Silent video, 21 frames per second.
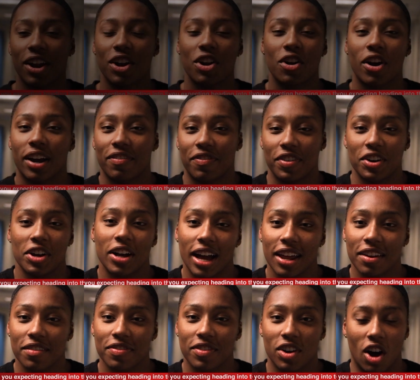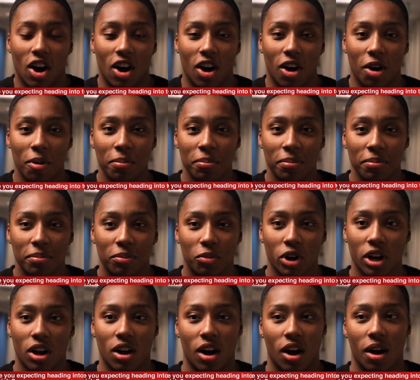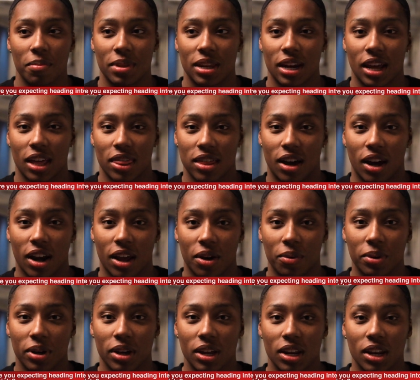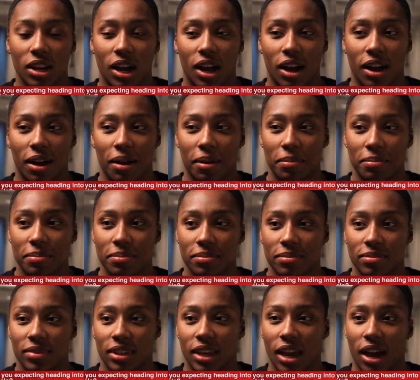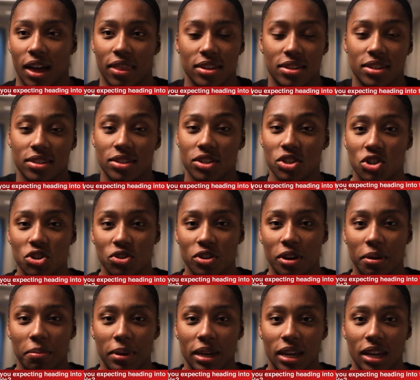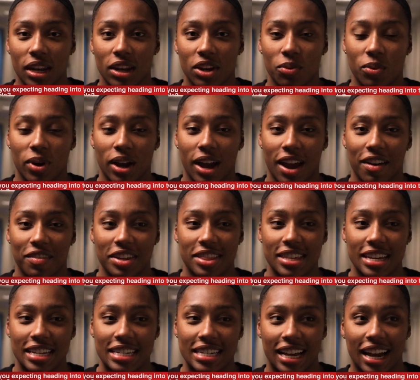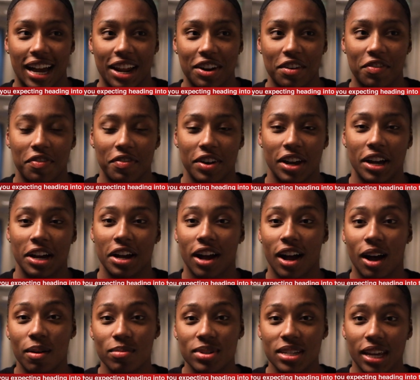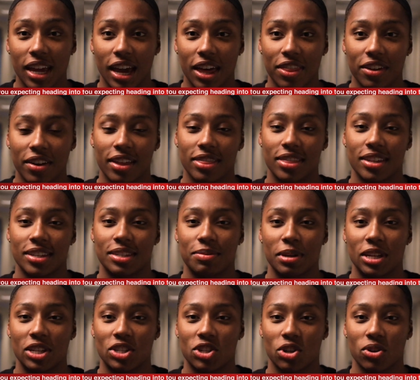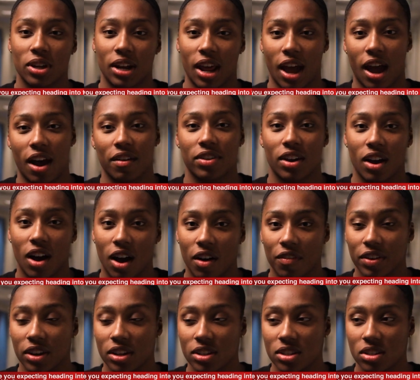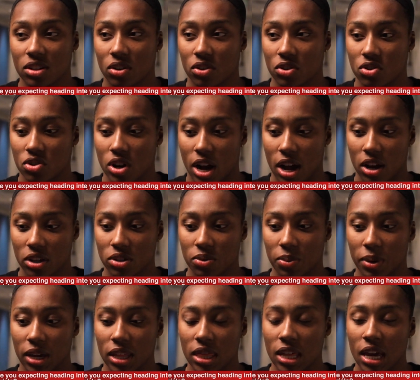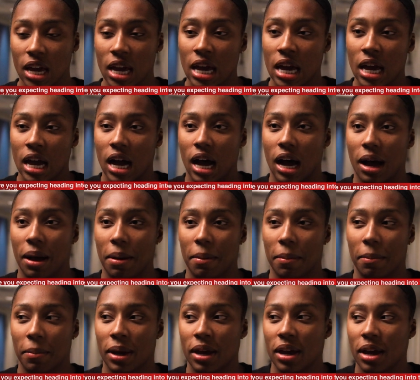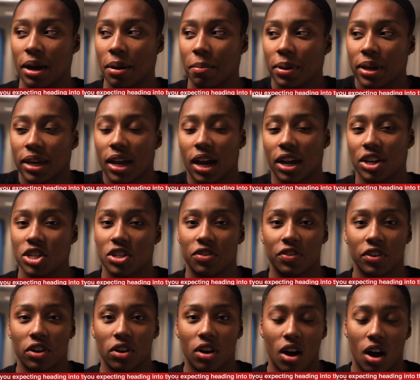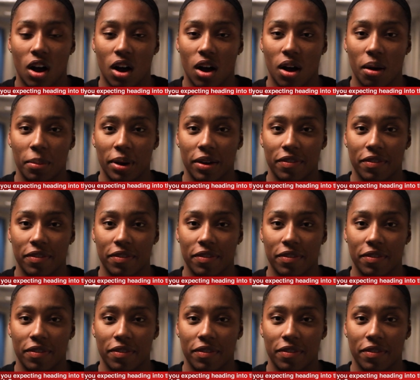I don't know, I feel kind of calm, more calm than I thought I would. Um, yeah, this is a tune up me and you want everything to kind of come together at this meet so you can have the confidence to go to trials with. Um, but yeah, I just feel calm.